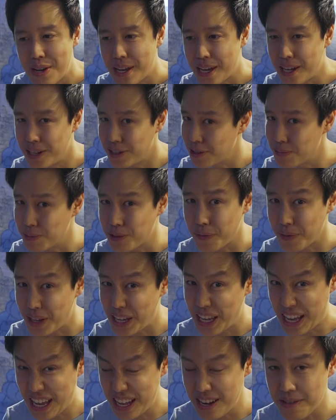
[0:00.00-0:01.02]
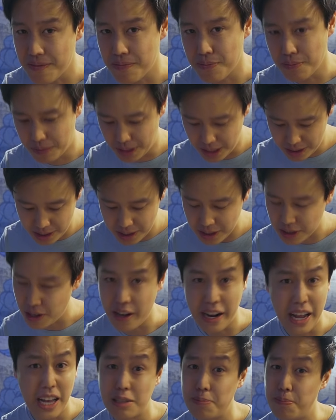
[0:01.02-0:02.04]
In terms of the hit. This is
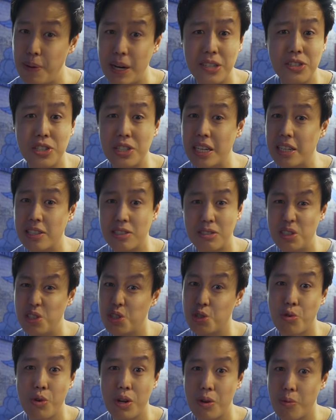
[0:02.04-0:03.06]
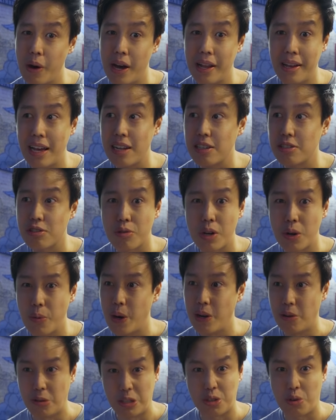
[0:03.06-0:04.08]
not as punchy as the squid one. That squid
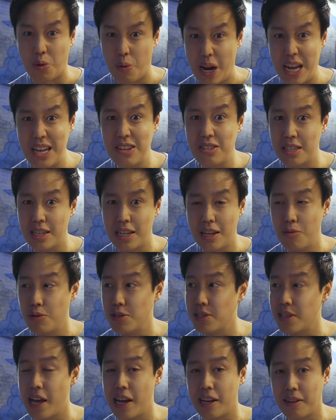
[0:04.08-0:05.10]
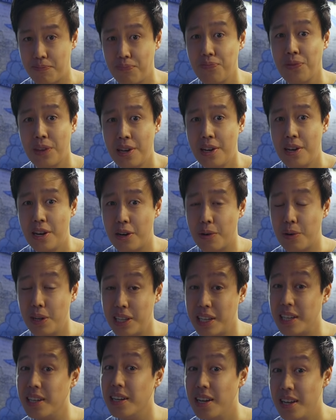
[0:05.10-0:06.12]
one was crazy. It was like,
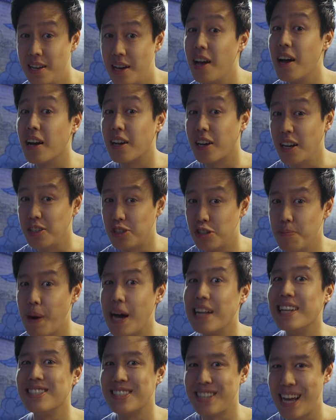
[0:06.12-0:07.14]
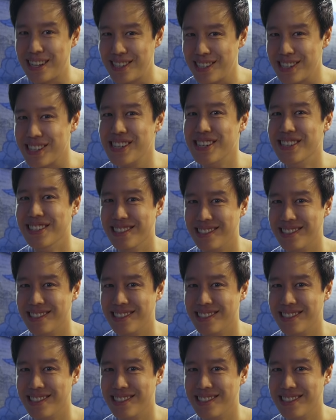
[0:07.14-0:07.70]
really got you by the tentacles.